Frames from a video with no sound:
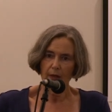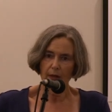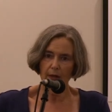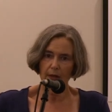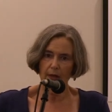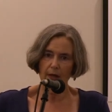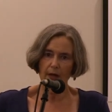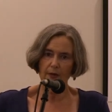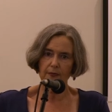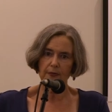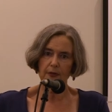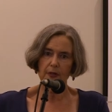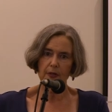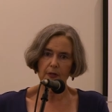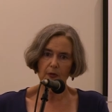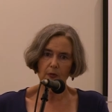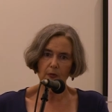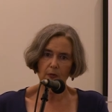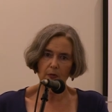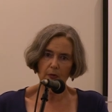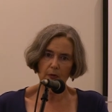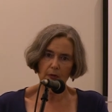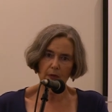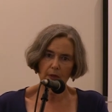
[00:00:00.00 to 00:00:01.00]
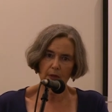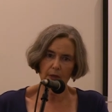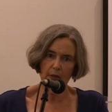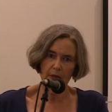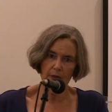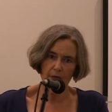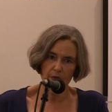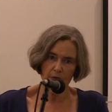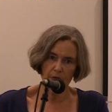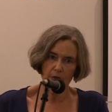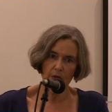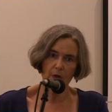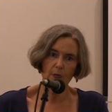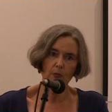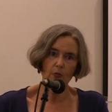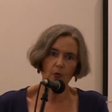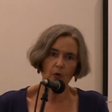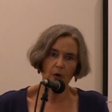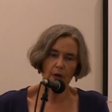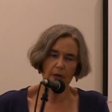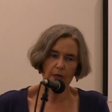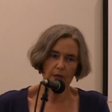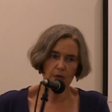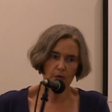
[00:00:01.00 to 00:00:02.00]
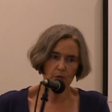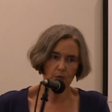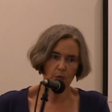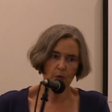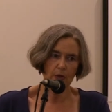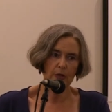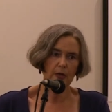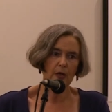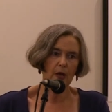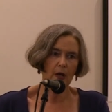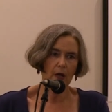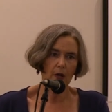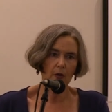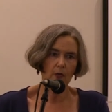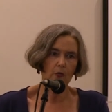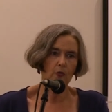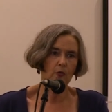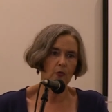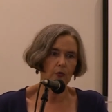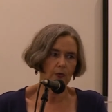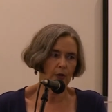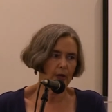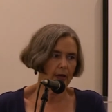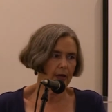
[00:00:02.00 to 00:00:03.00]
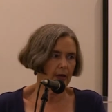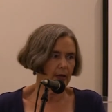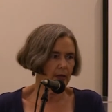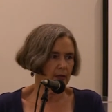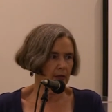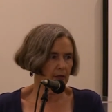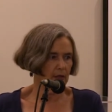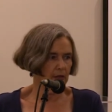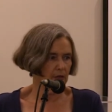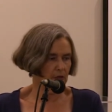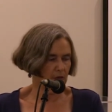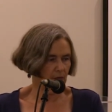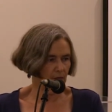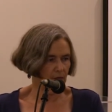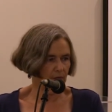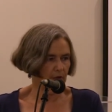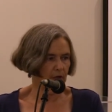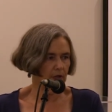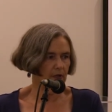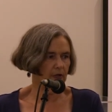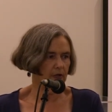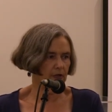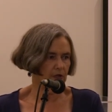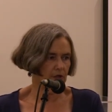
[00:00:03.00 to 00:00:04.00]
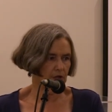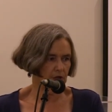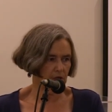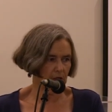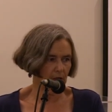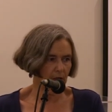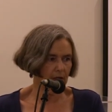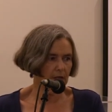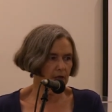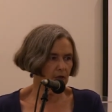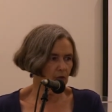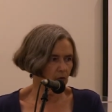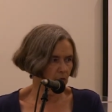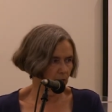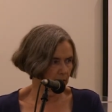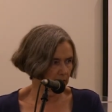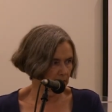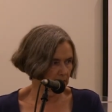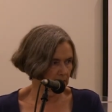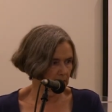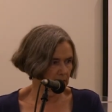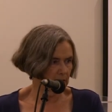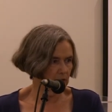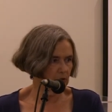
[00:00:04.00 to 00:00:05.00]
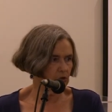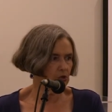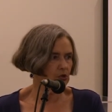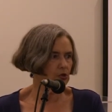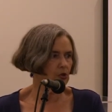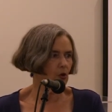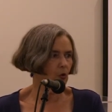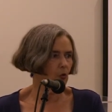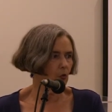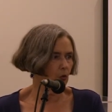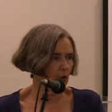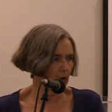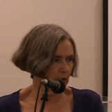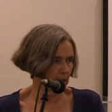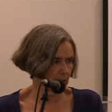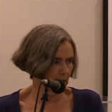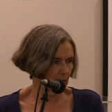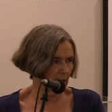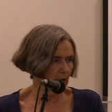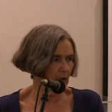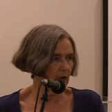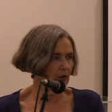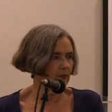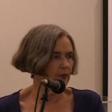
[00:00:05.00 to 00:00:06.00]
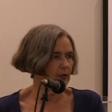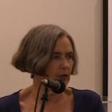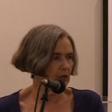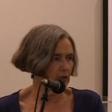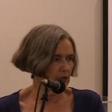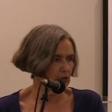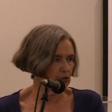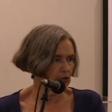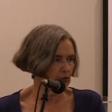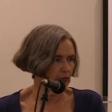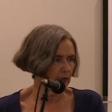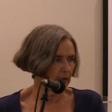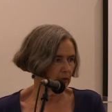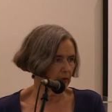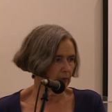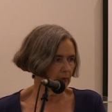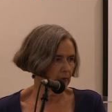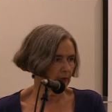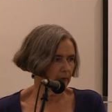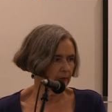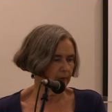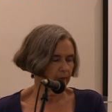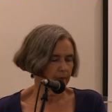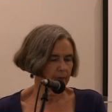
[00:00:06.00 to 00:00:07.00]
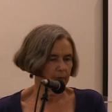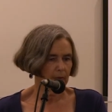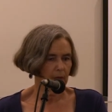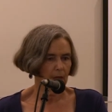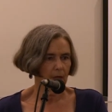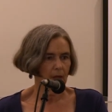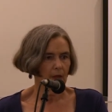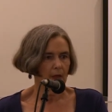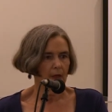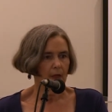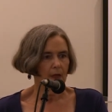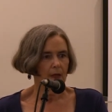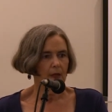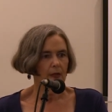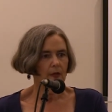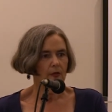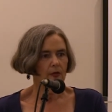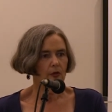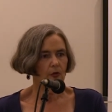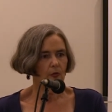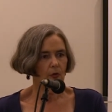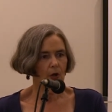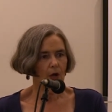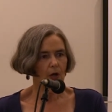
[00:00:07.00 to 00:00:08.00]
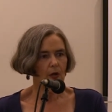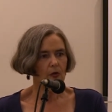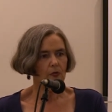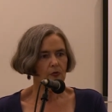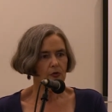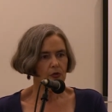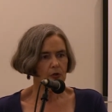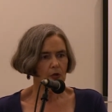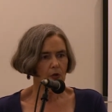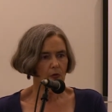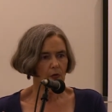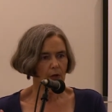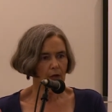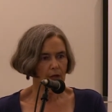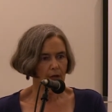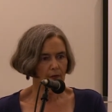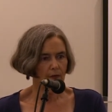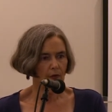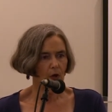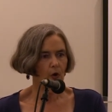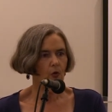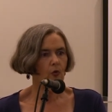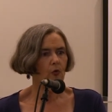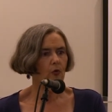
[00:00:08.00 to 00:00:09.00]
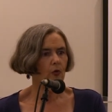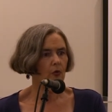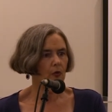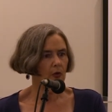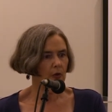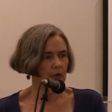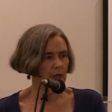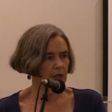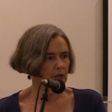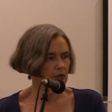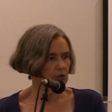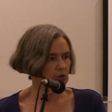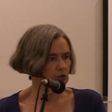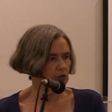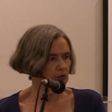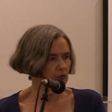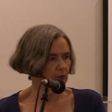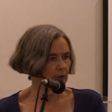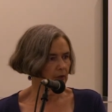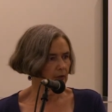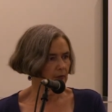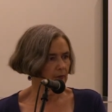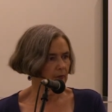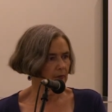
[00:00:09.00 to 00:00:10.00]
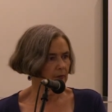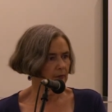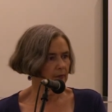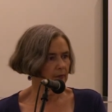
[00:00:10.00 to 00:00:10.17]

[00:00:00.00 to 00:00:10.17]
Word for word: And I think in some ways we hold that as a very sacred sort of history. You also have oral history.